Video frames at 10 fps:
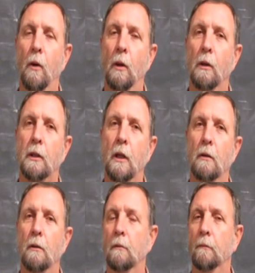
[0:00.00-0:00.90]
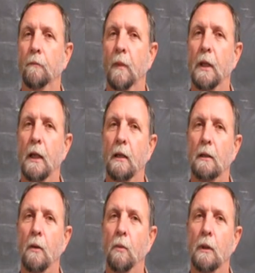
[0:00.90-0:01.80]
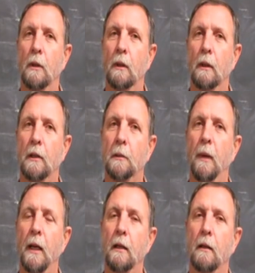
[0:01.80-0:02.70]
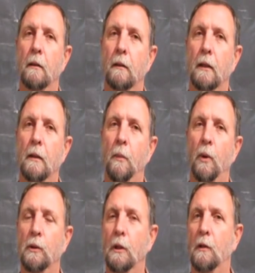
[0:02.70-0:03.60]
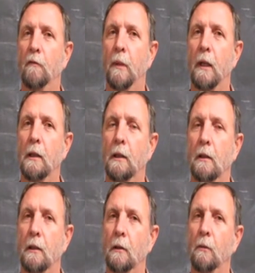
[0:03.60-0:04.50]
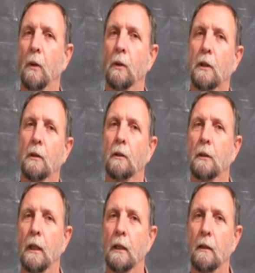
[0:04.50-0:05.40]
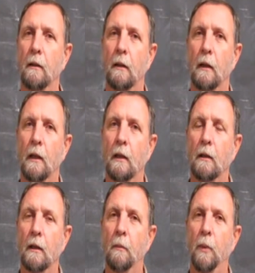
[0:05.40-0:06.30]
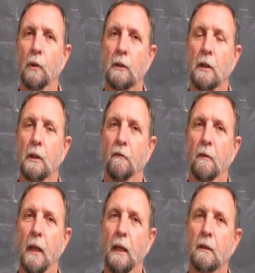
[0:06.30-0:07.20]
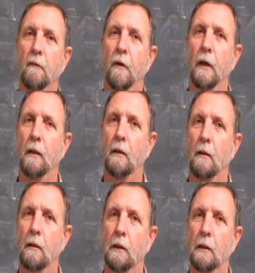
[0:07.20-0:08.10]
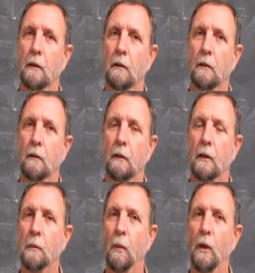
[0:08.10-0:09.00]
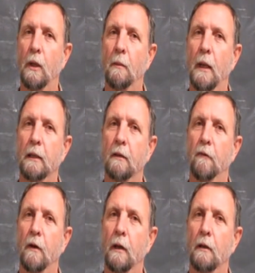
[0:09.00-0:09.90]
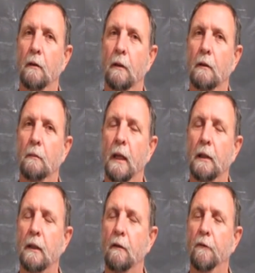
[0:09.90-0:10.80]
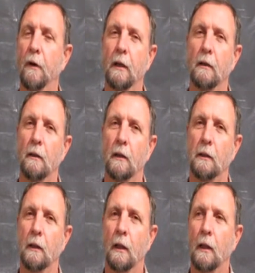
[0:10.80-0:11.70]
also said that I would explain the importance of brain size. We also looked at the importance of a magnifying glass. The smaller magnifying glass,